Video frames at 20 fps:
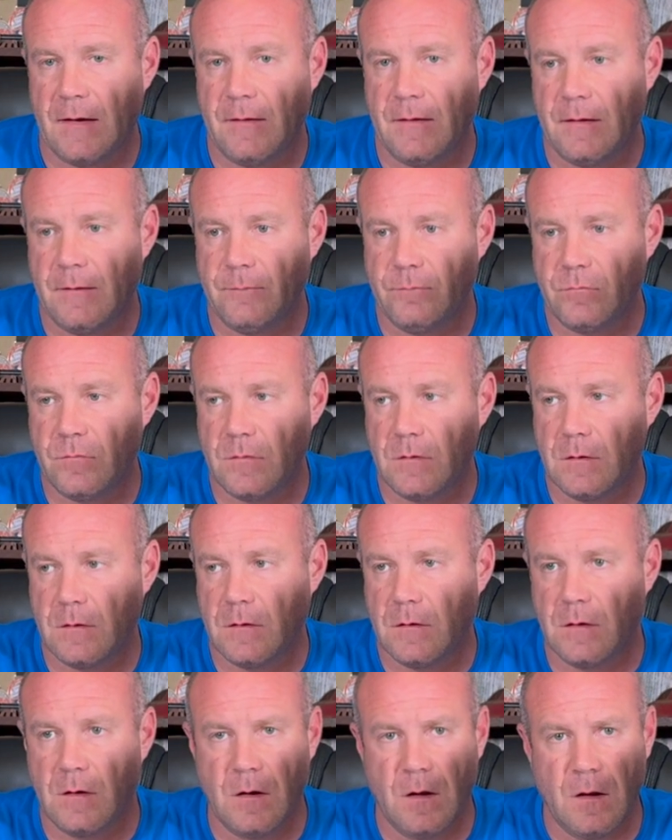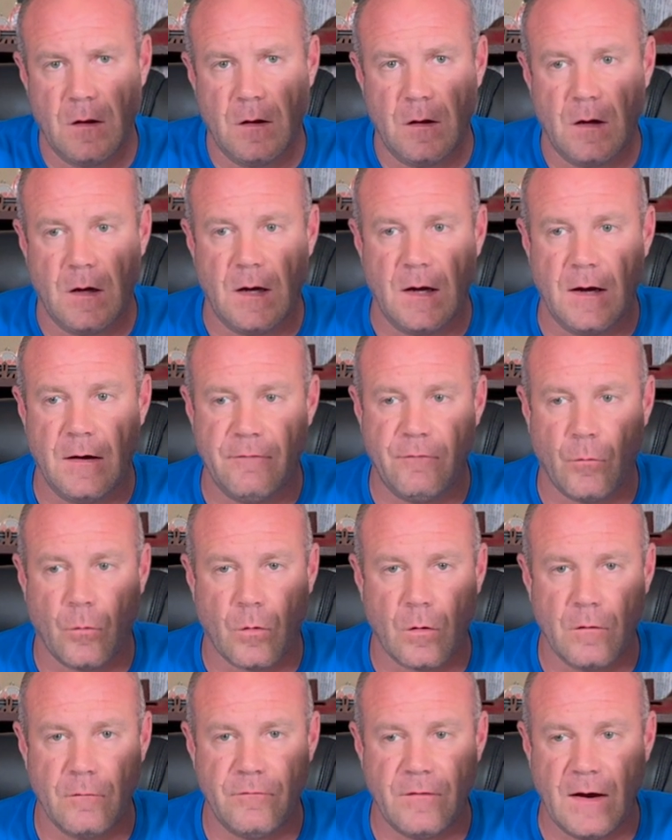405
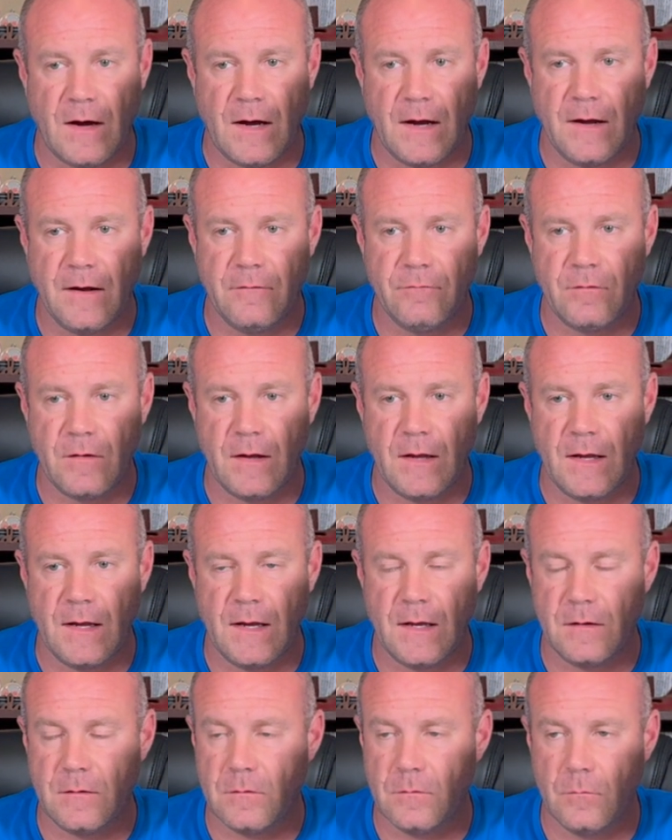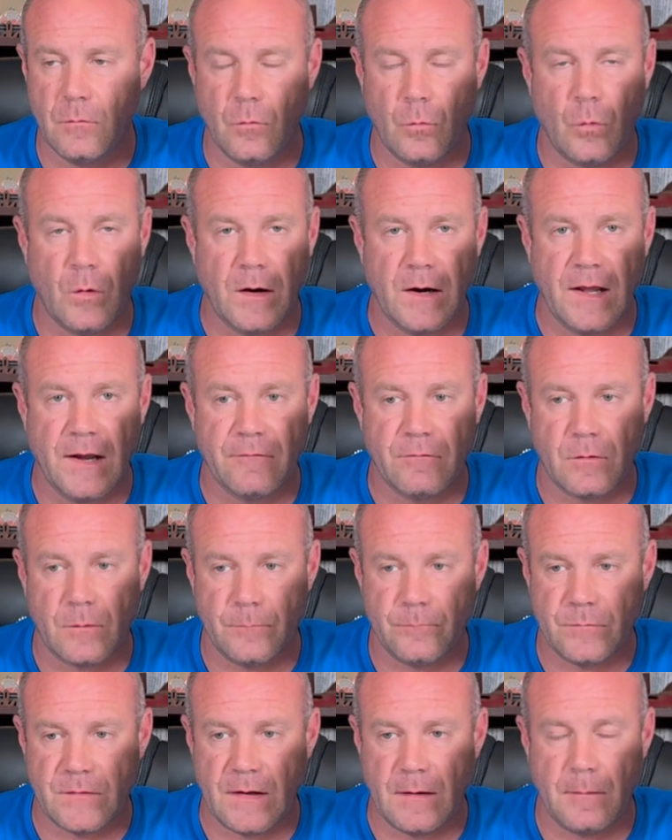at whatever at
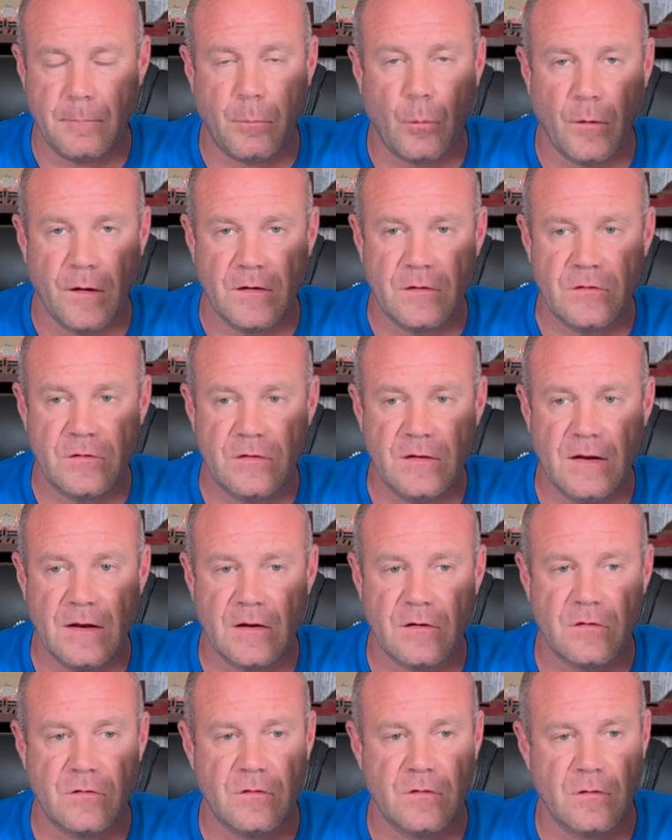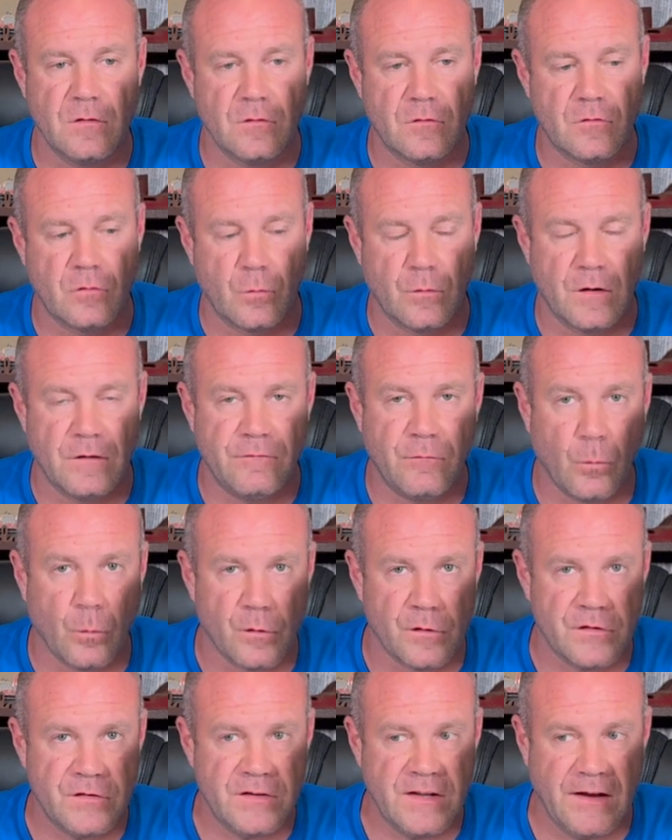0.6 to run a 4.7.
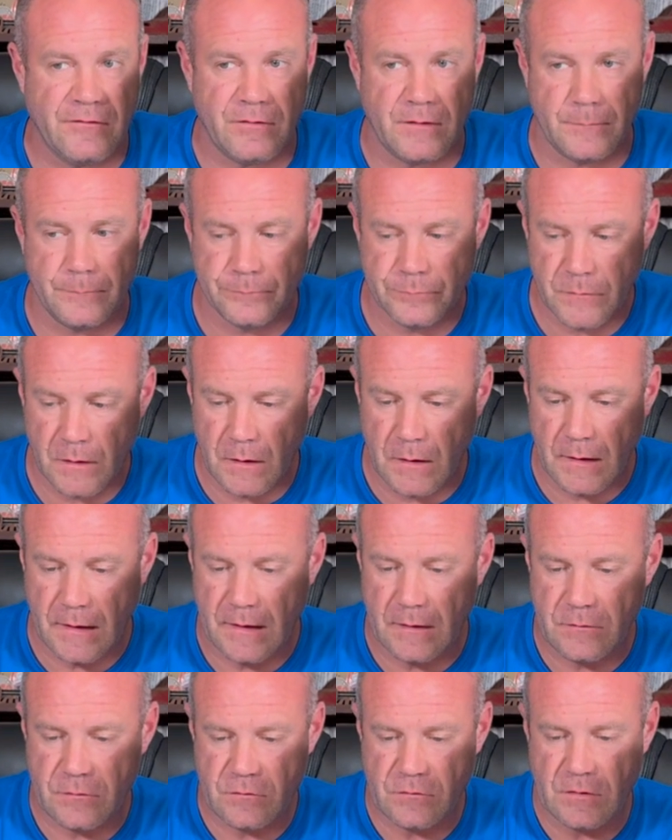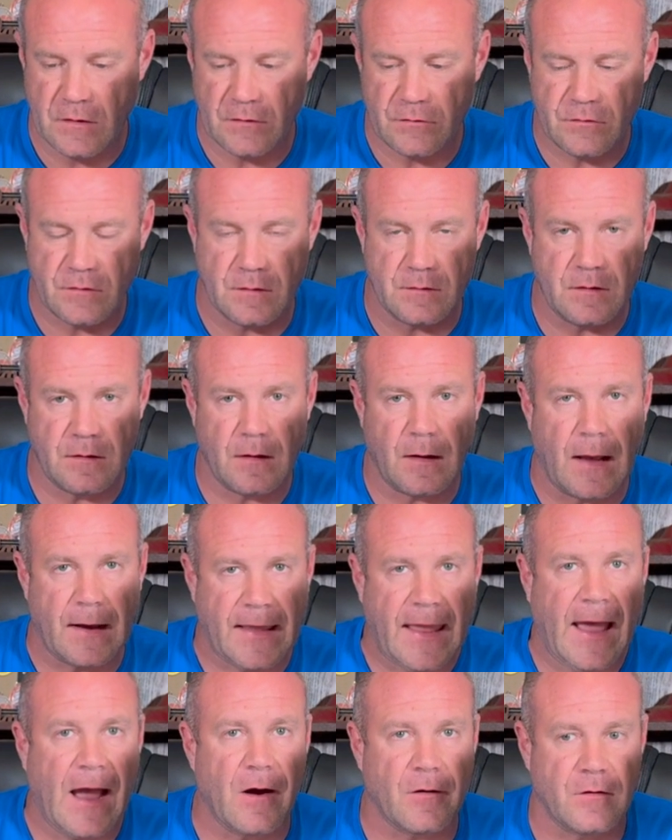It's just a calculation
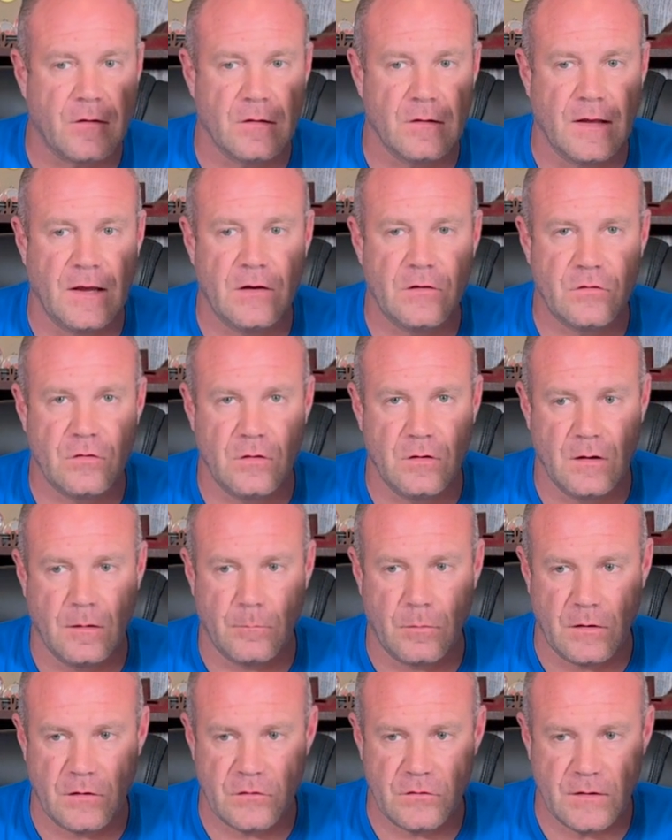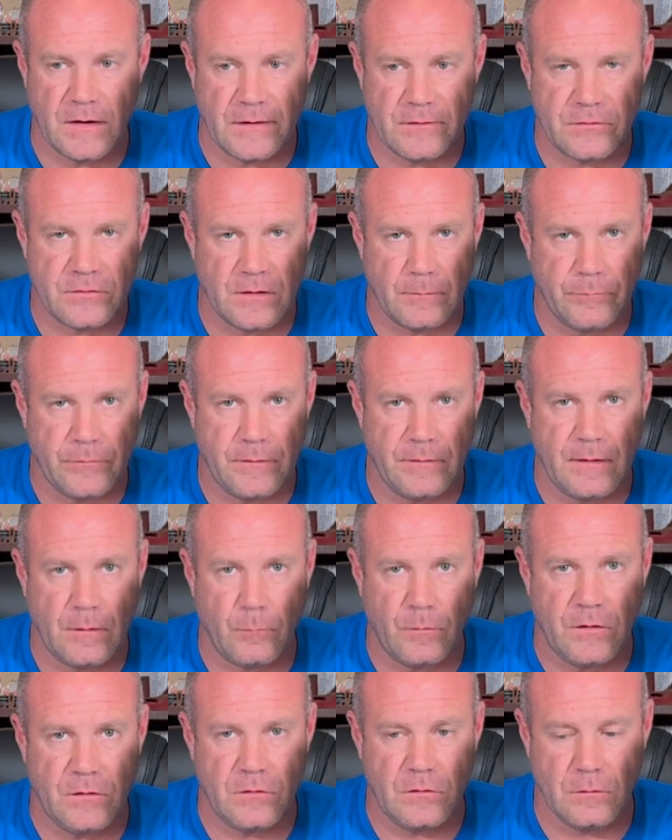number. It's not something that we are staying in
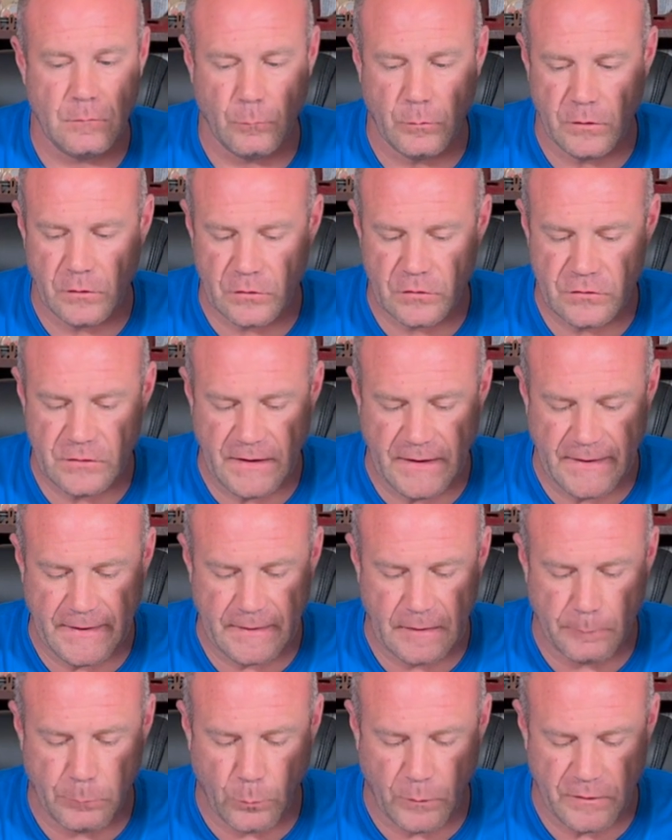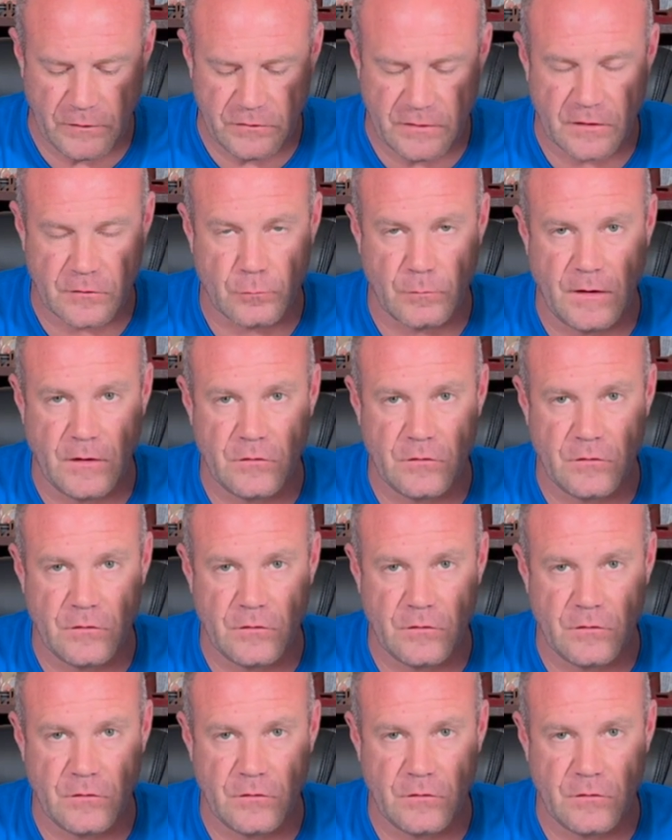a 0.6 range all the time.